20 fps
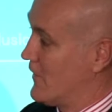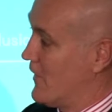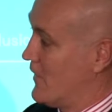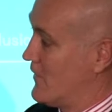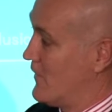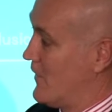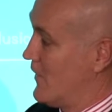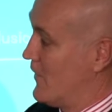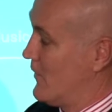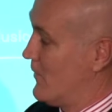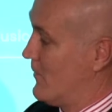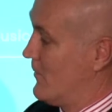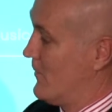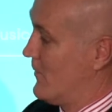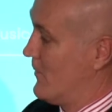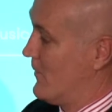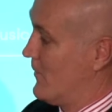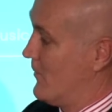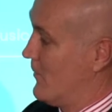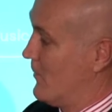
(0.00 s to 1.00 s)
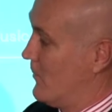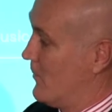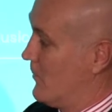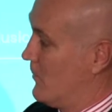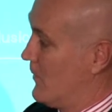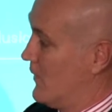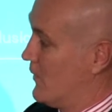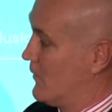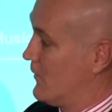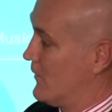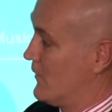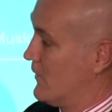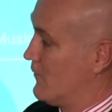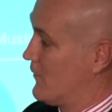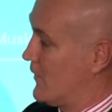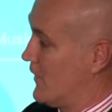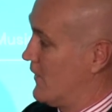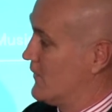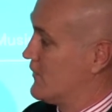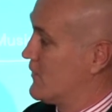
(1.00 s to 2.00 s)
don't know where all the
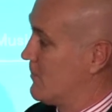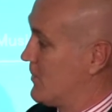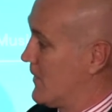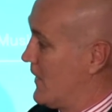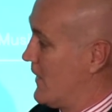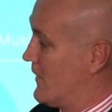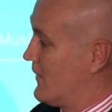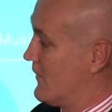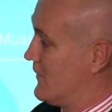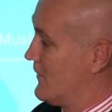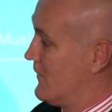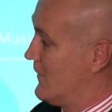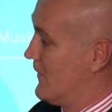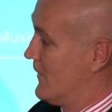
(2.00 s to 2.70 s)
vines are planted.